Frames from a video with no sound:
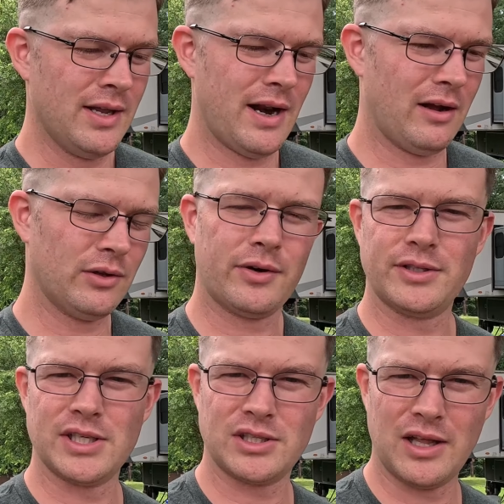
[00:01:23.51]
Now, a little
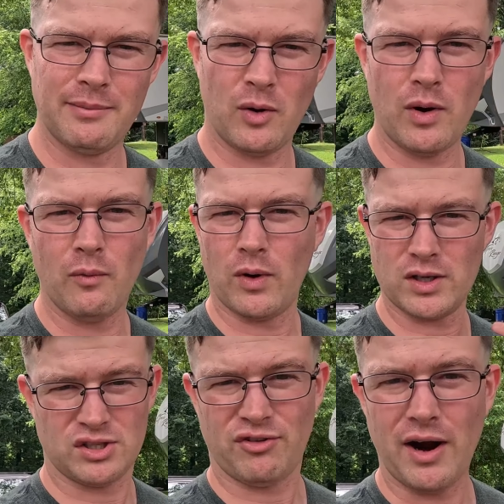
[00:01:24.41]
disclaimer, what
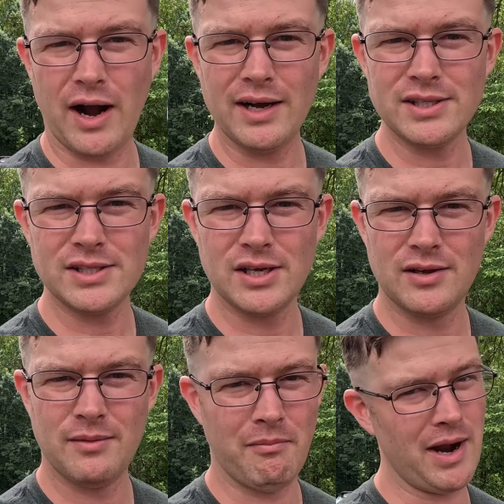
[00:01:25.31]
works for us
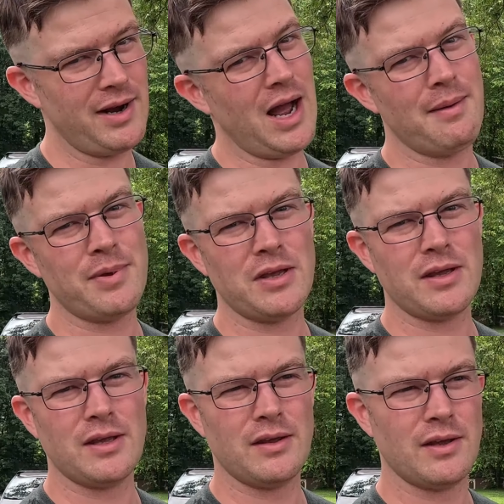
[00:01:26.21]
might not
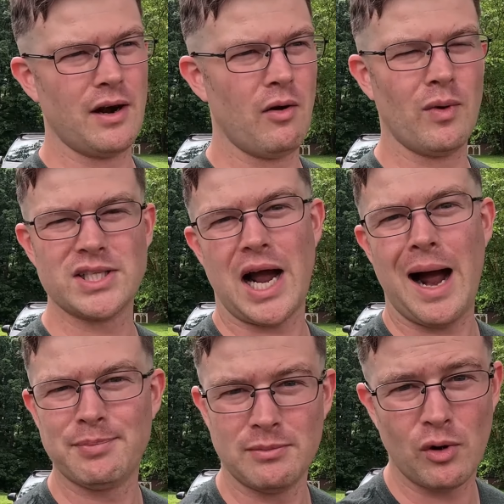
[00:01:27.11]
be, what's
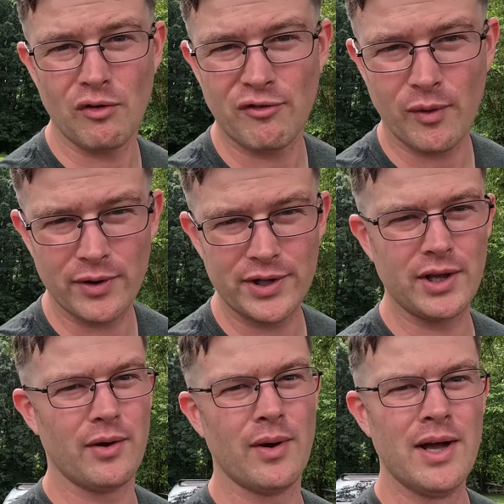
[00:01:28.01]
optimal for
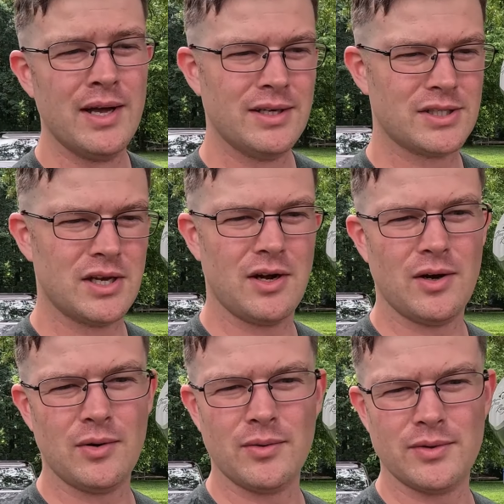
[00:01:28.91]
you.
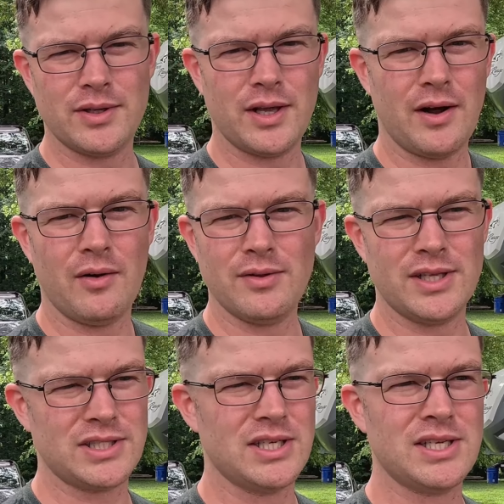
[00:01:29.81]
So,
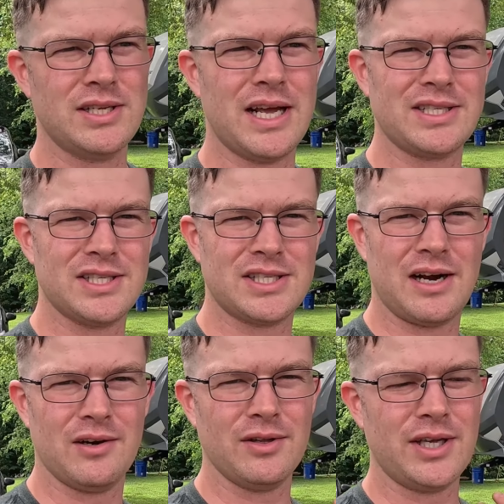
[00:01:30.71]
this isn't
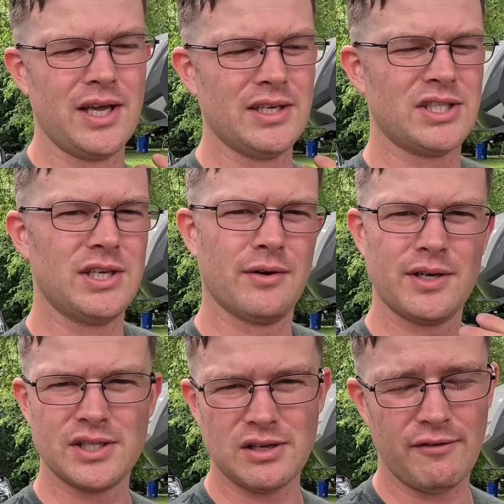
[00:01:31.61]
necessarily a
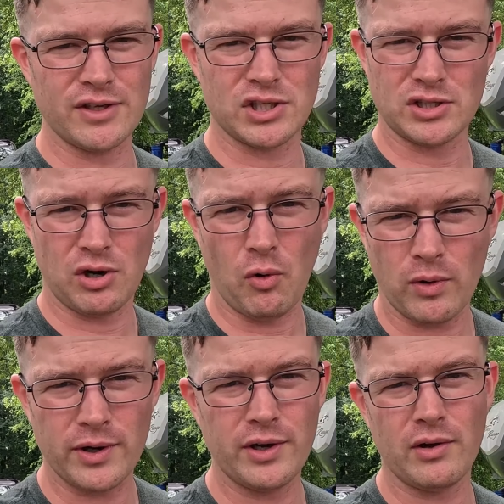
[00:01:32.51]
series of a
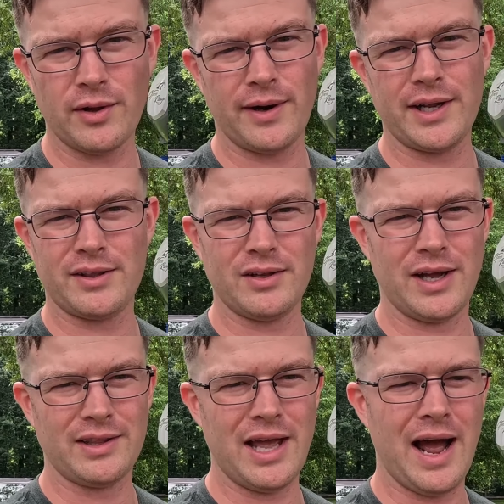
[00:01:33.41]
tutorial or anything
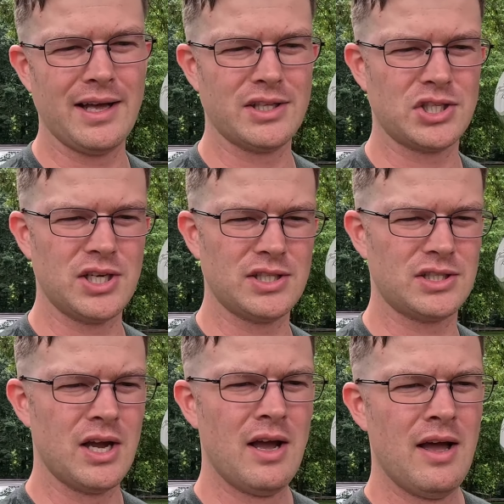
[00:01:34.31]
like that. It's
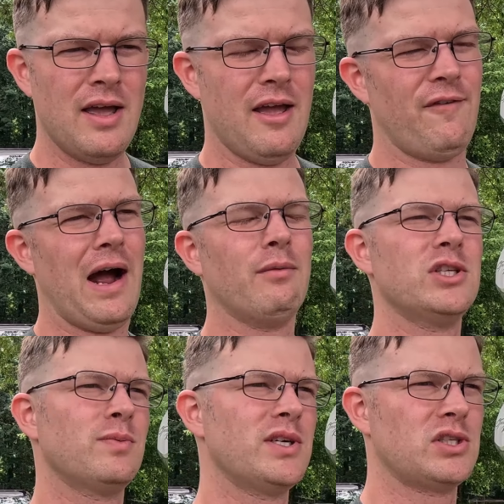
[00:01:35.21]
just, if I
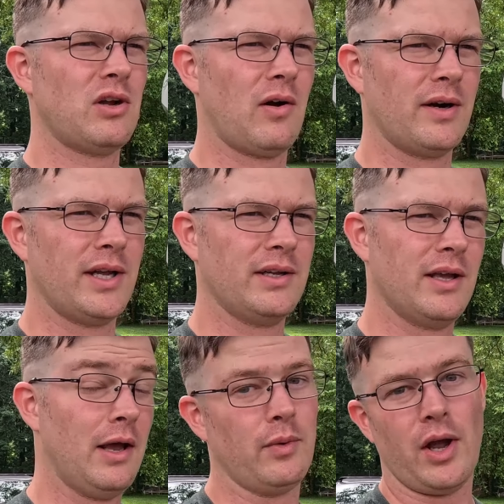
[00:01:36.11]
was restarting,
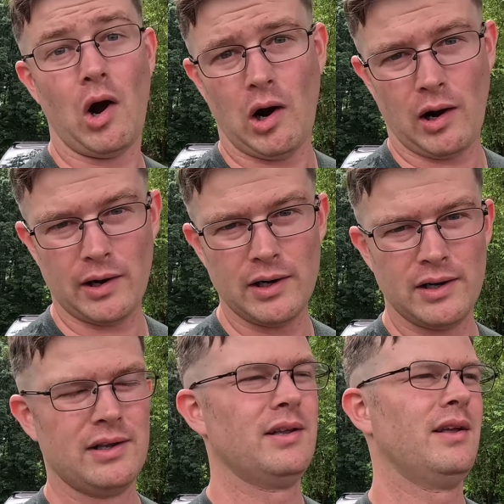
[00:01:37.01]
and we are,
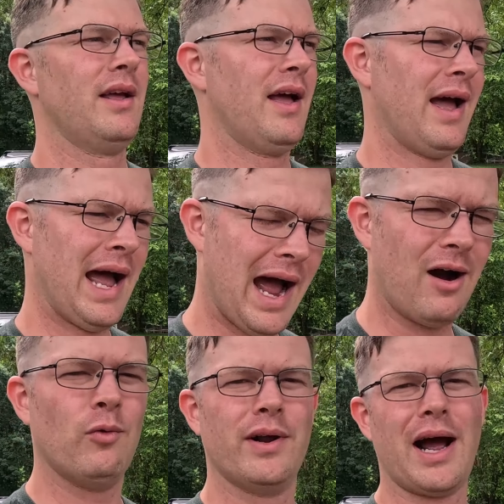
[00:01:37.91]

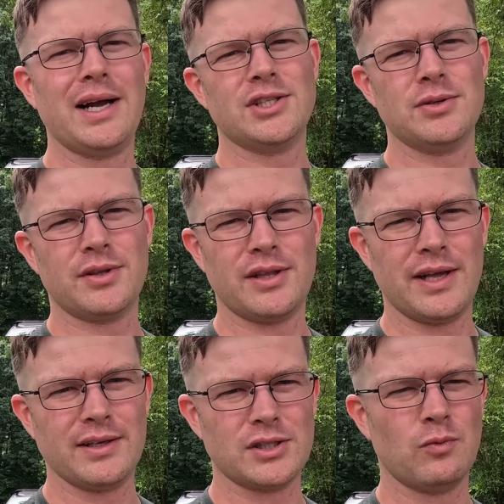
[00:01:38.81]
how would I do
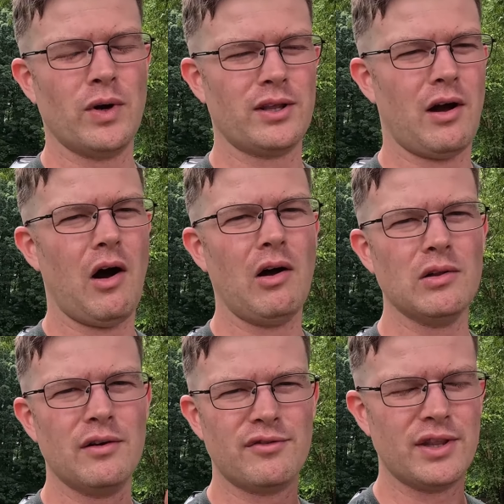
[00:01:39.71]
things with
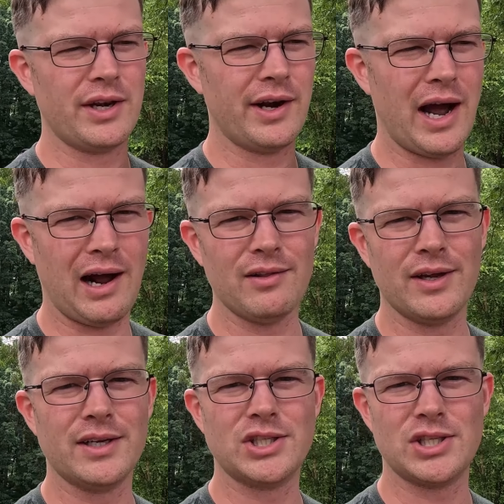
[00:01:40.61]
all of the
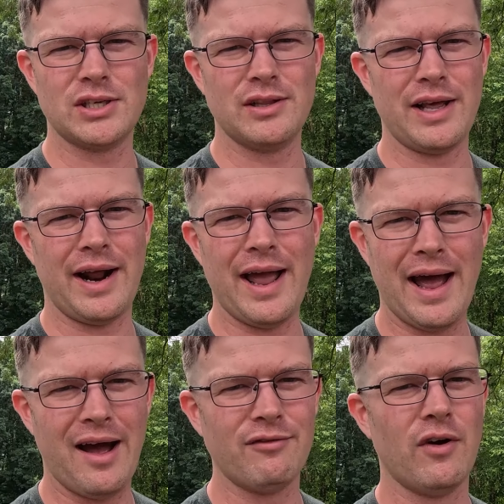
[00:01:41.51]
knowledge that I
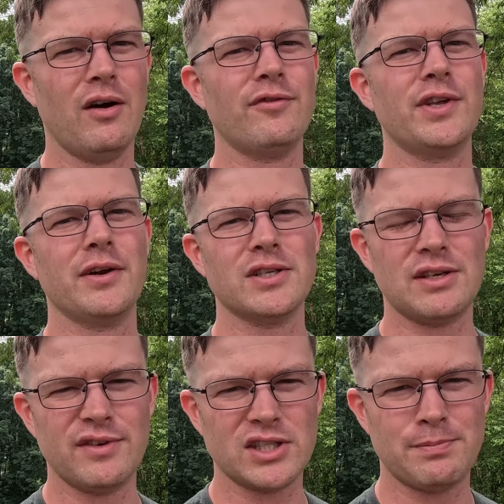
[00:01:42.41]
have of years
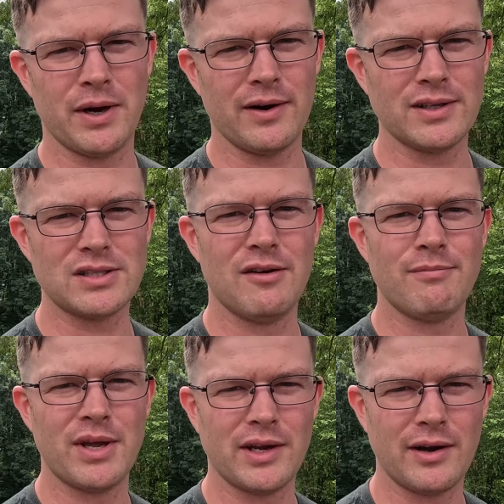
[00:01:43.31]
of experience of
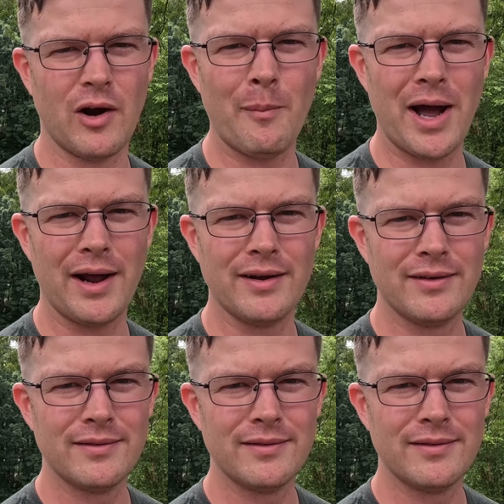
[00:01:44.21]
being a nomad?